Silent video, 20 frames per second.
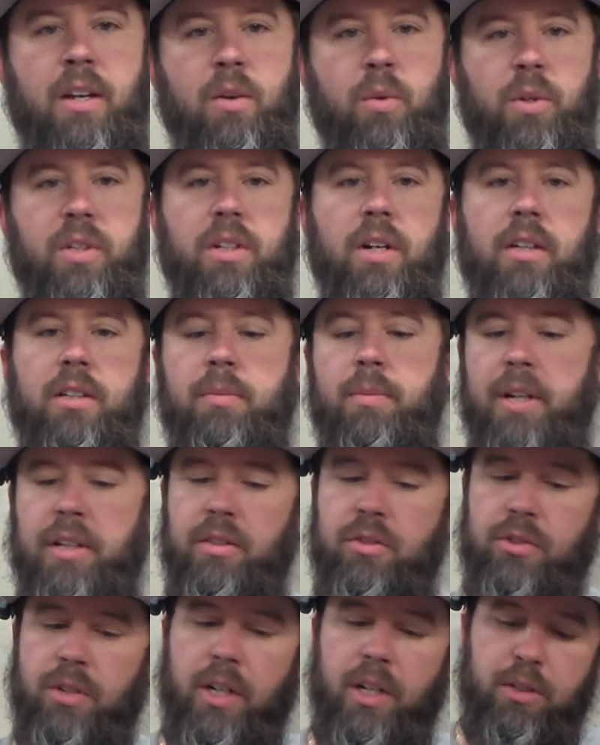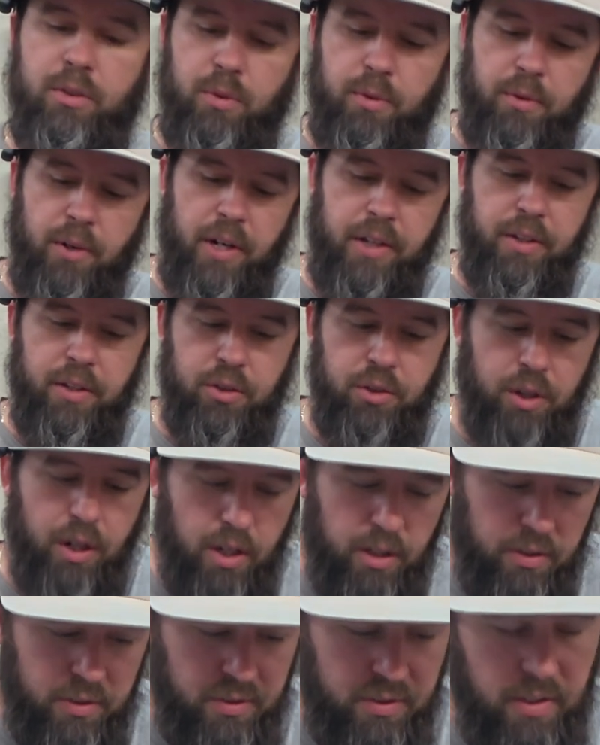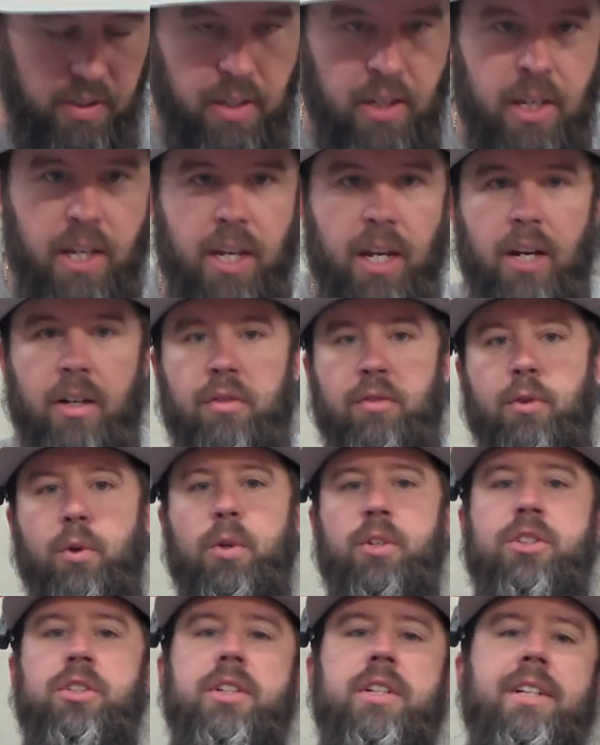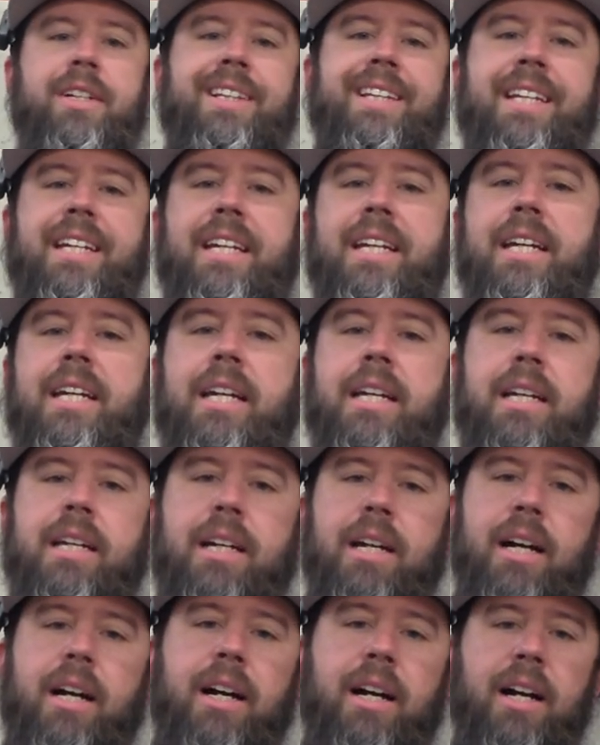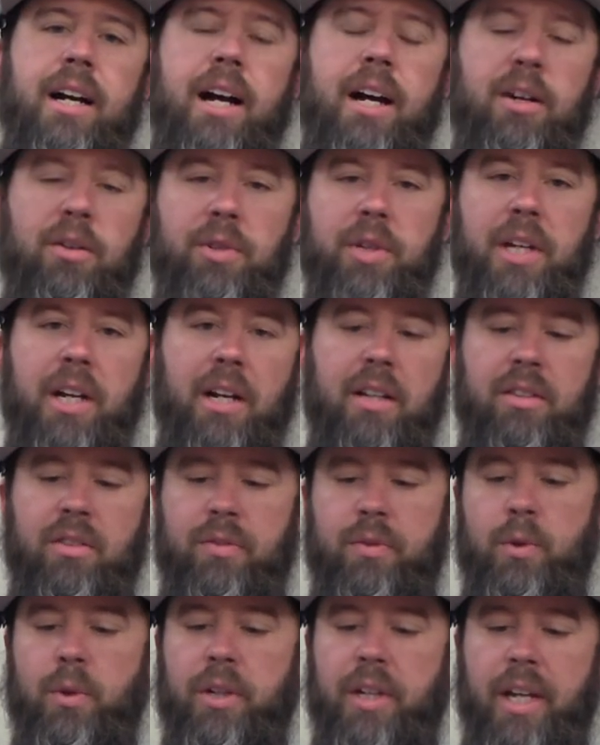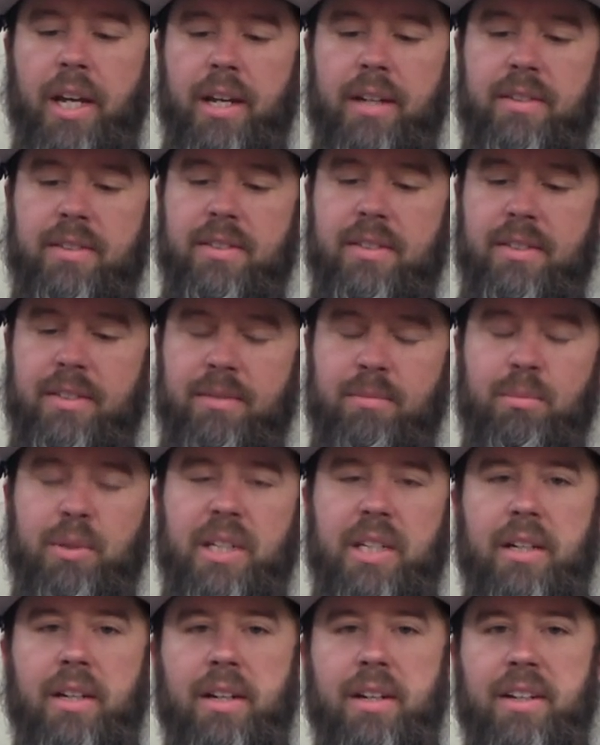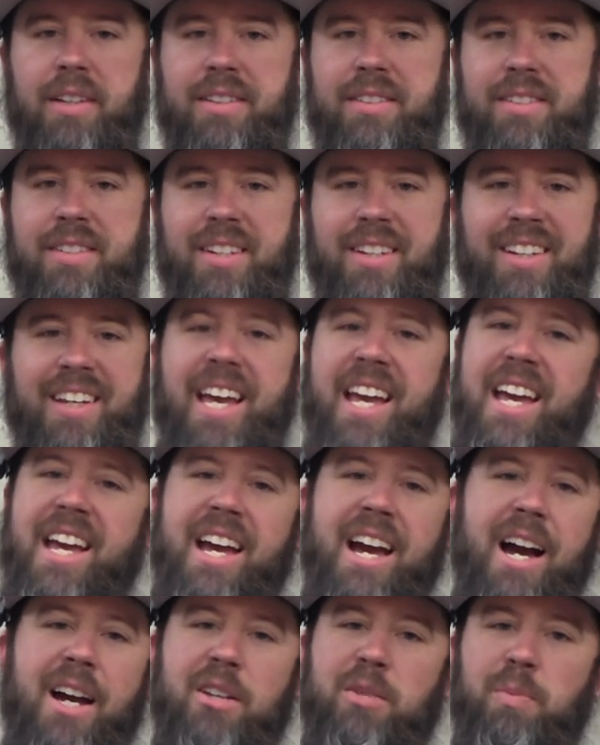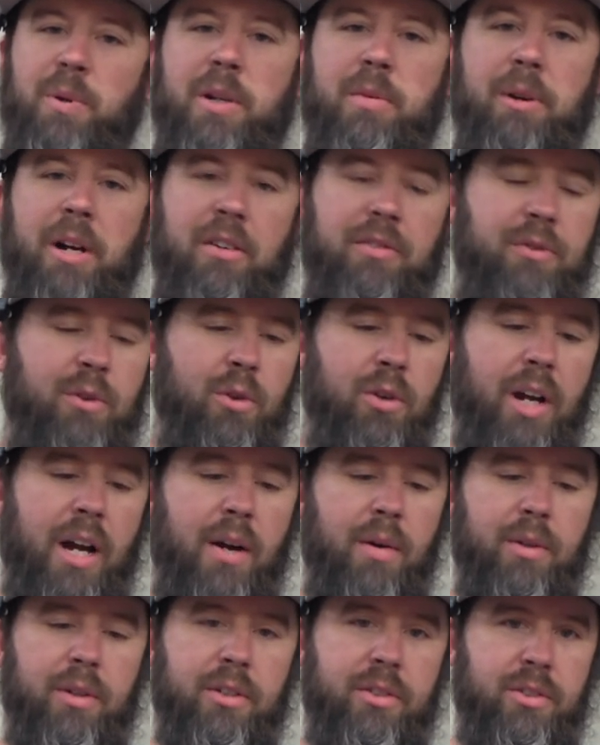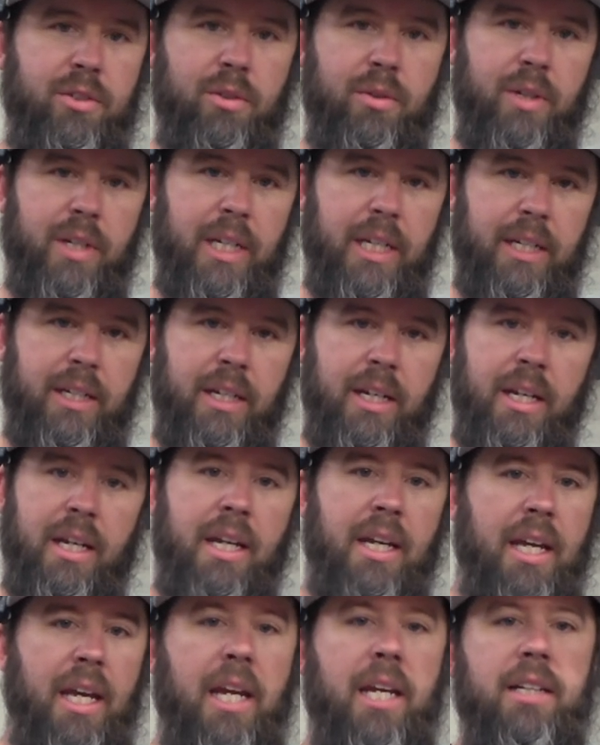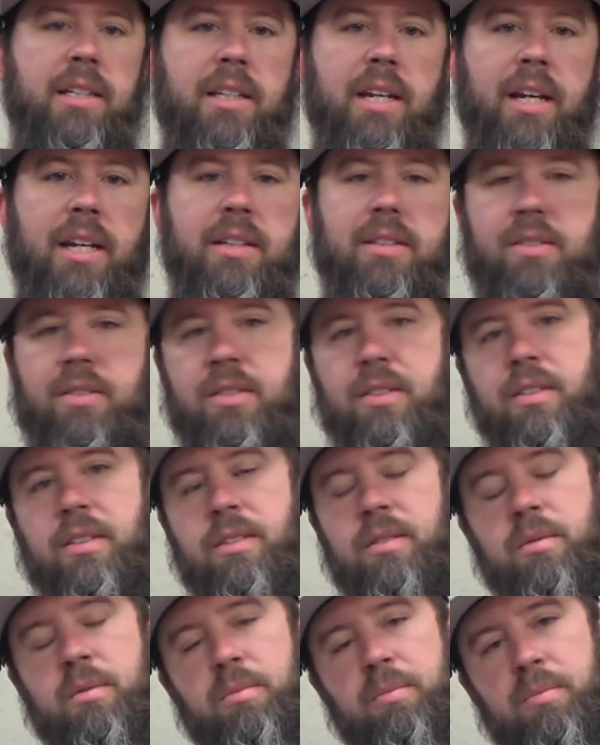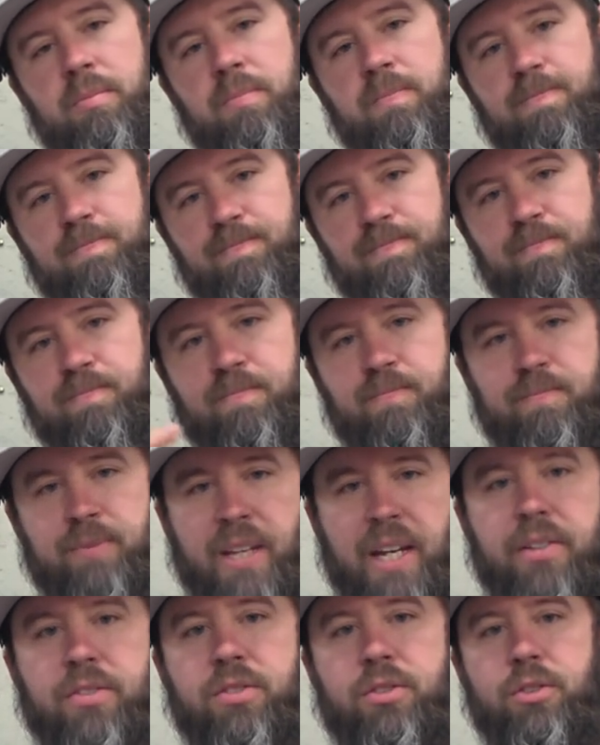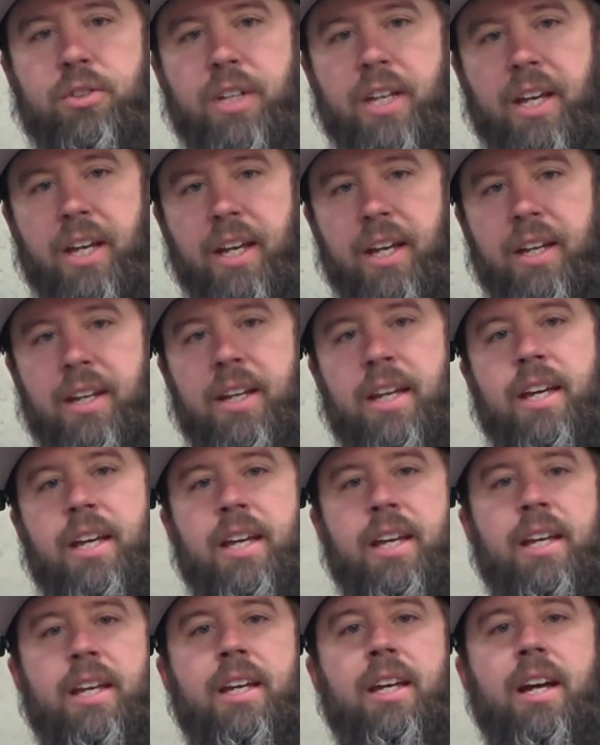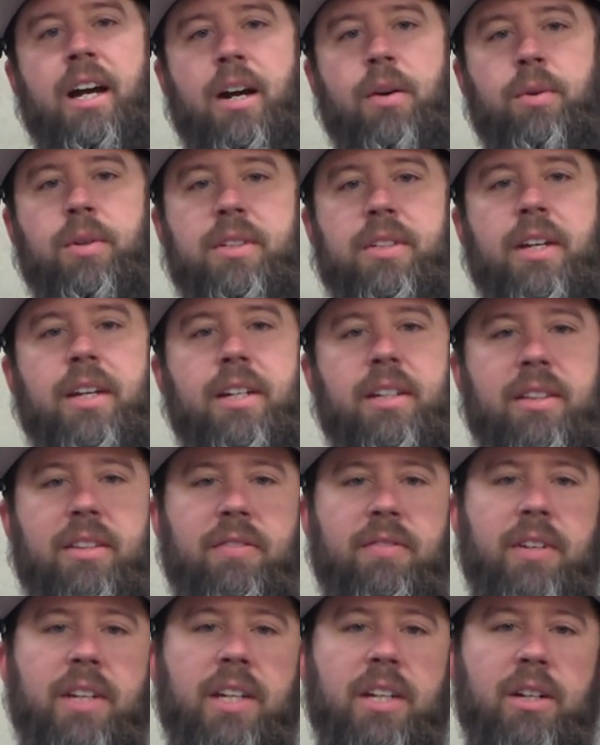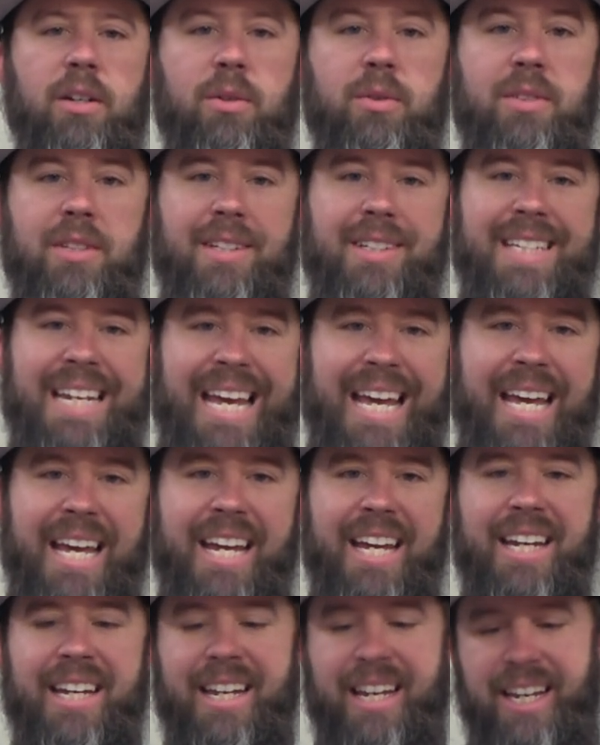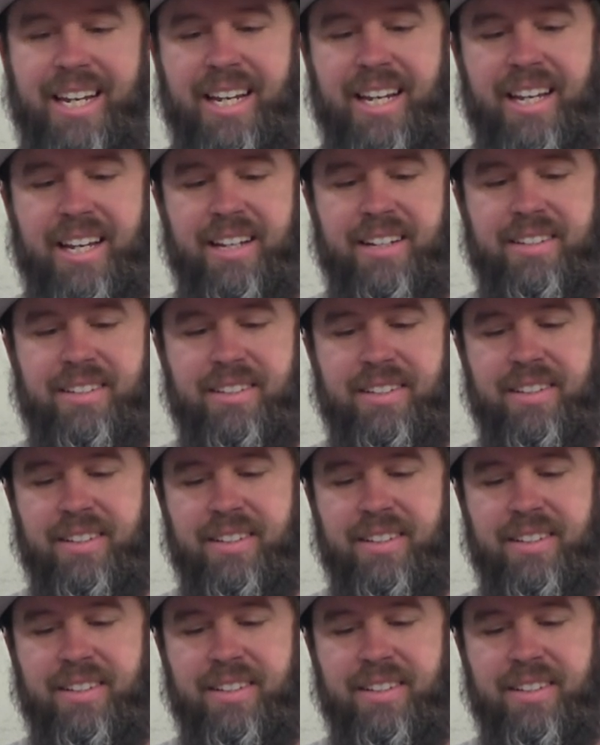We talked about the trucks. We ran the trucks. Unfortunately, I only got the 4 gates because I spent about 4 hours doing 8 gates yesterday. I went to edit the video today and